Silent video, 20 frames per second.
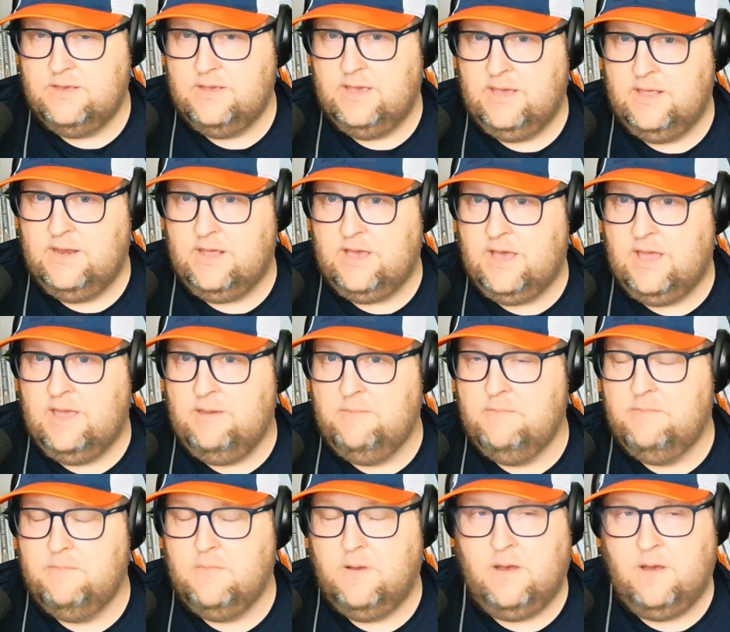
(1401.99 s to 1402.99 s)
and
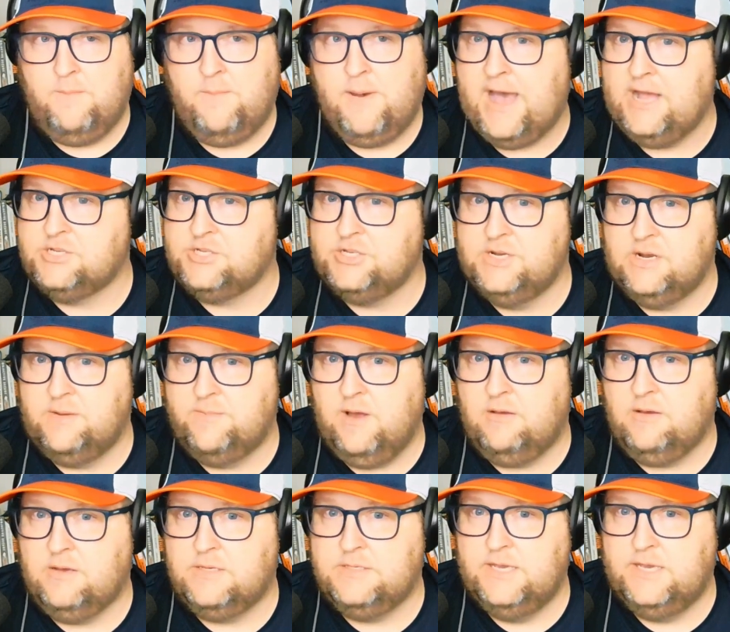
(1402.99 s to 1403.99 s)
I'm passionate
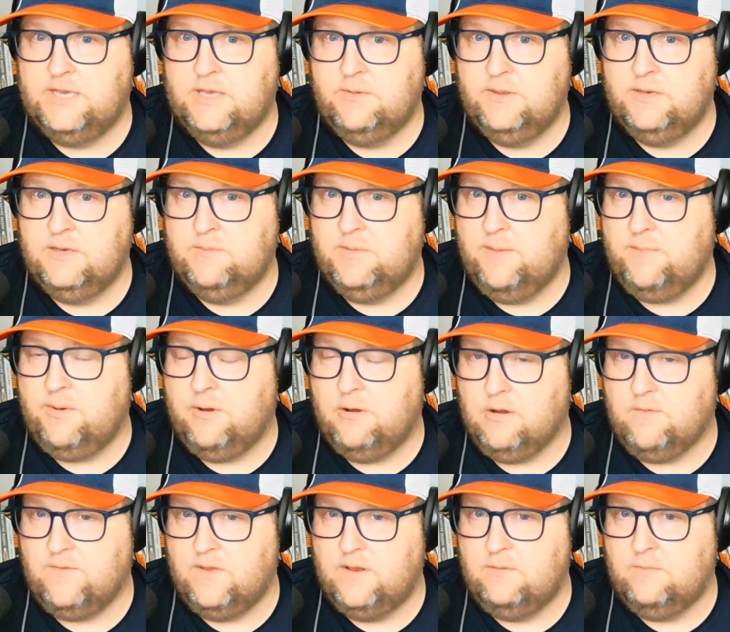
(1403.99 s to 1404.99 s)
about continuing to be a
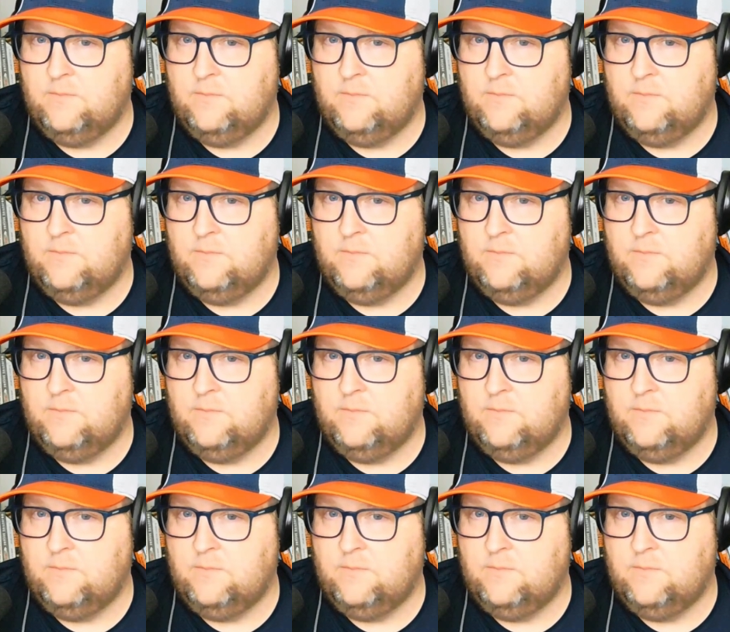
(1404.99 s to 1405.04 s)
part of it,